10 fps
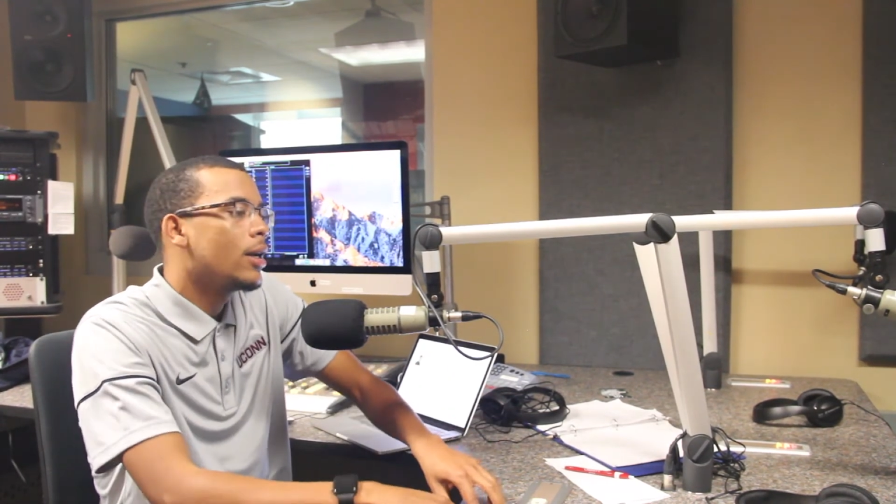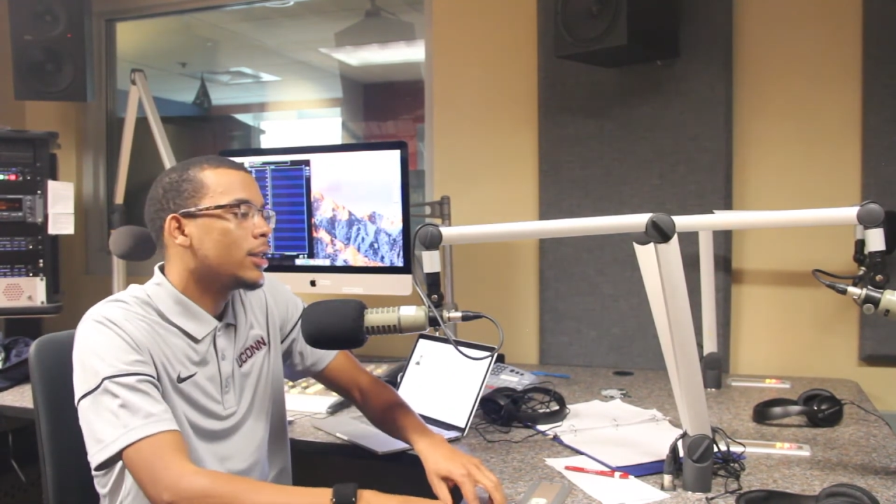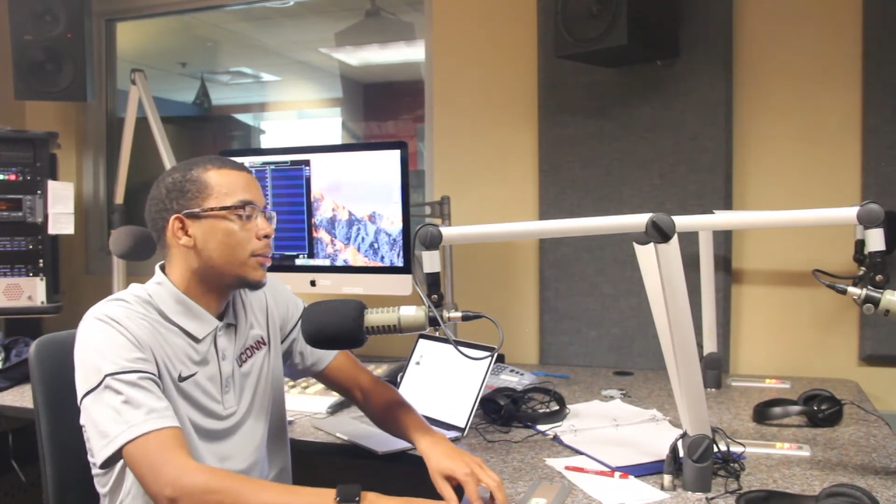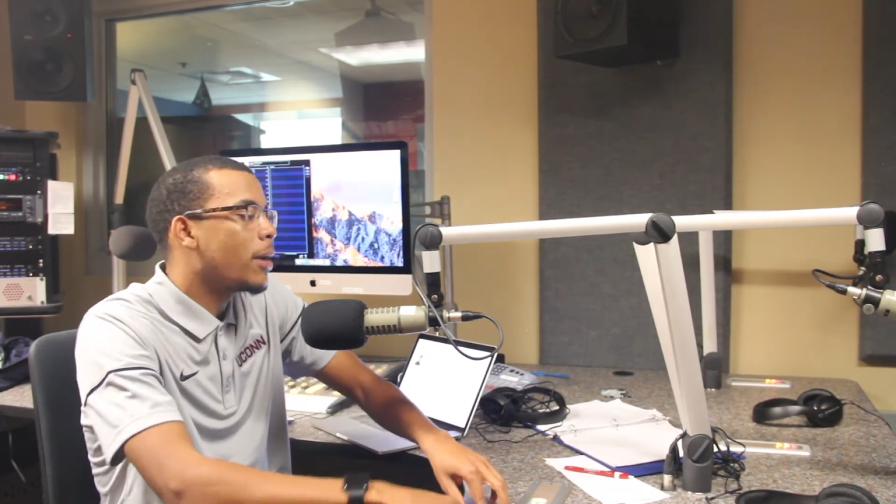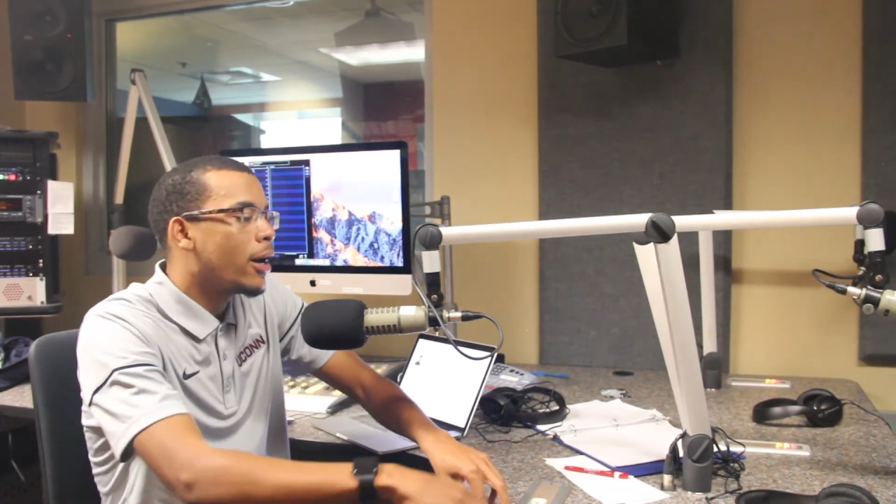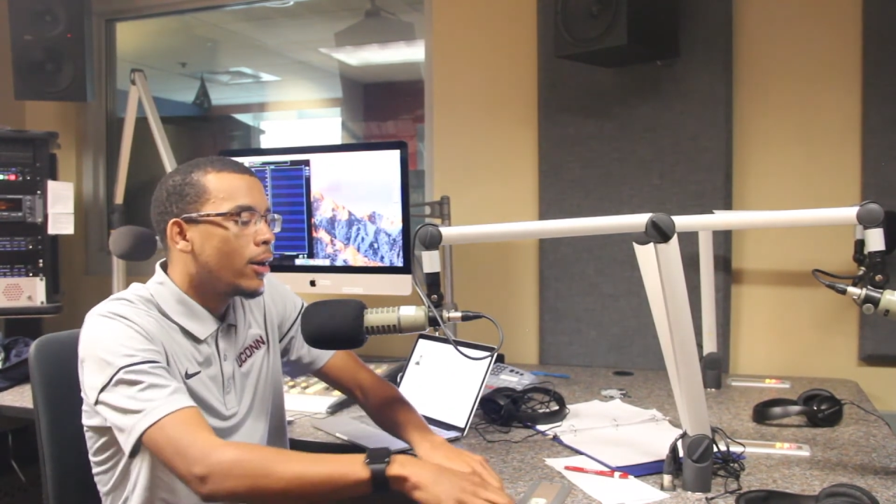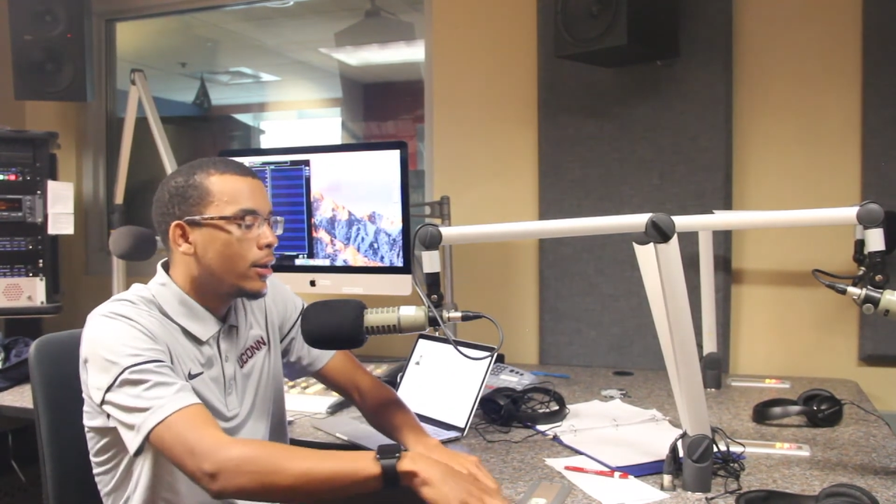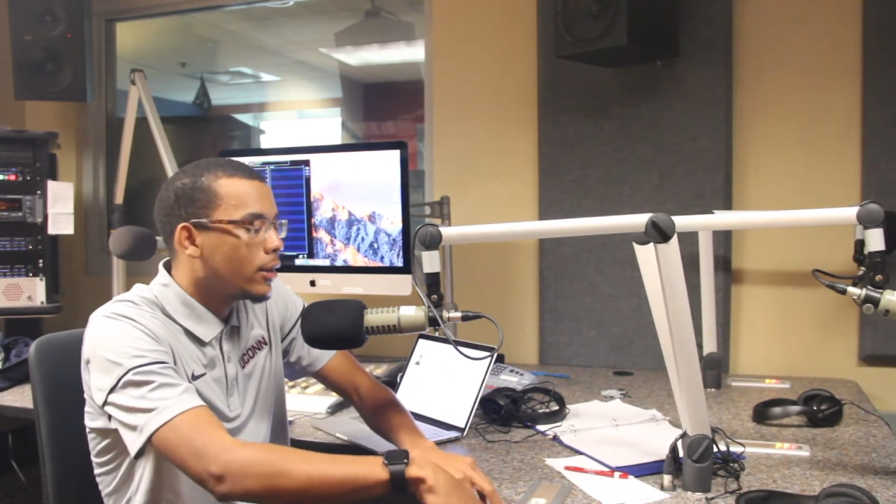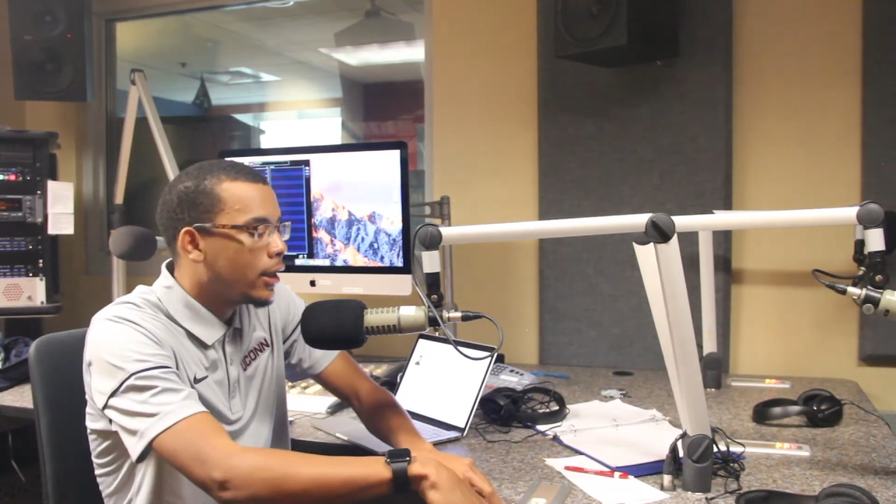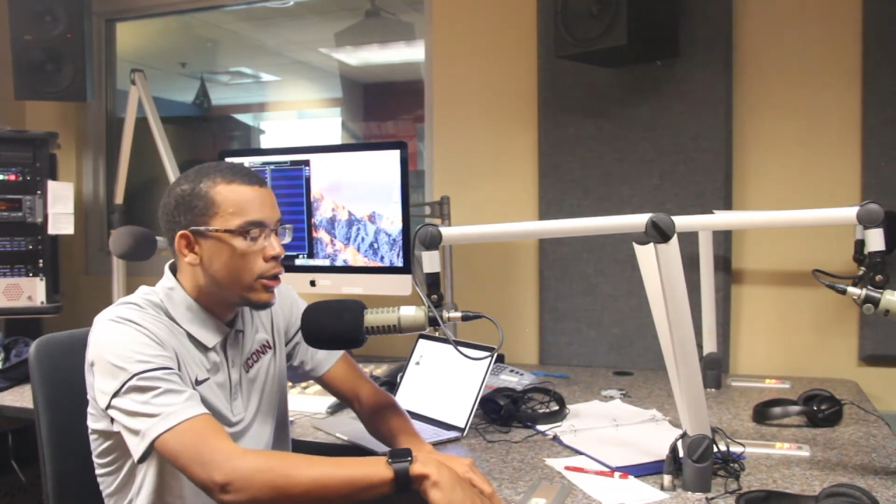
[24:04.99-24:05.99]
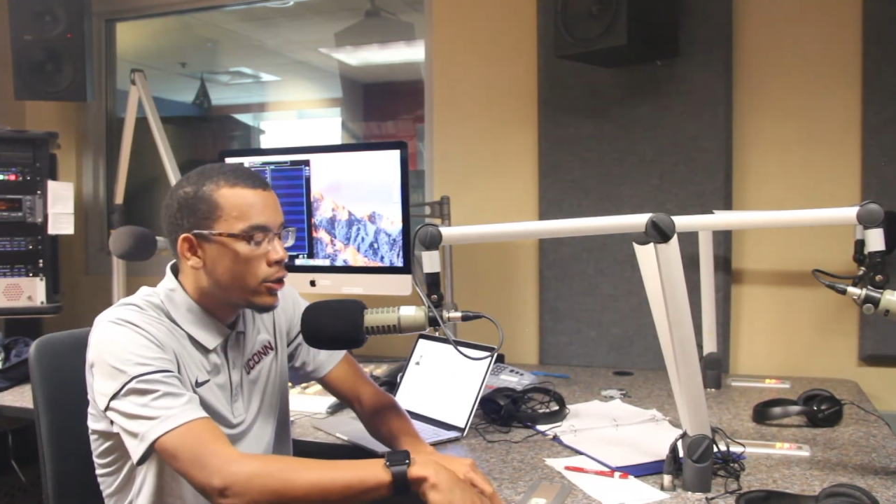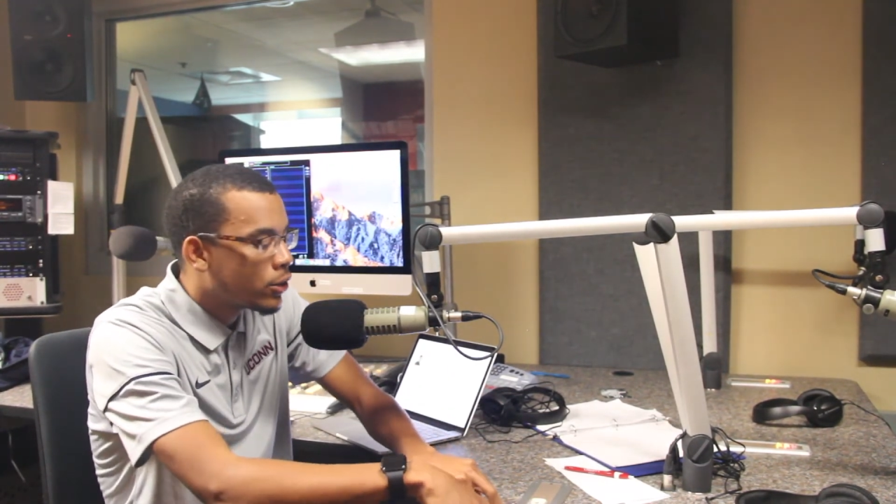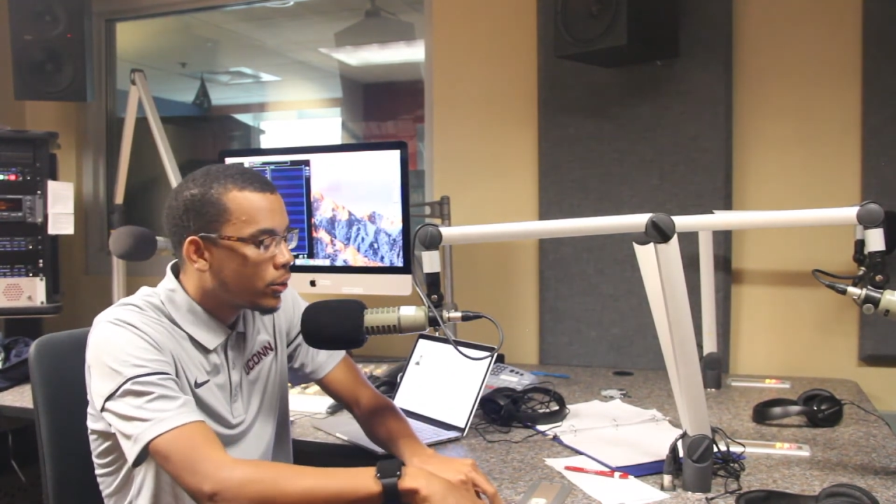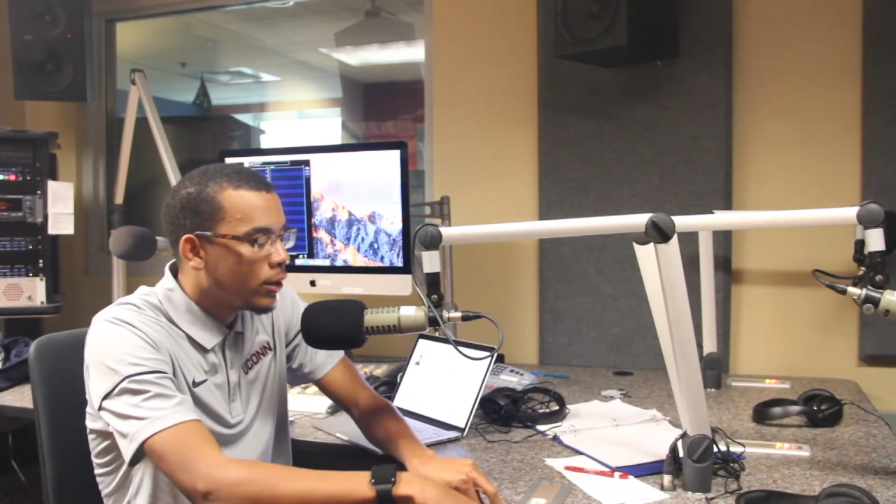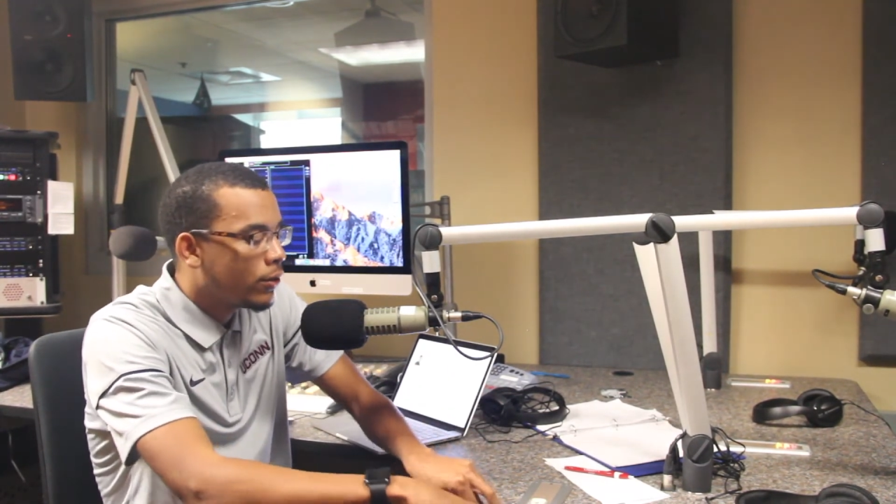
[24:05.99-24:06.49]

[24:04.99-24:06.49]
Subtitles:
aspired industry,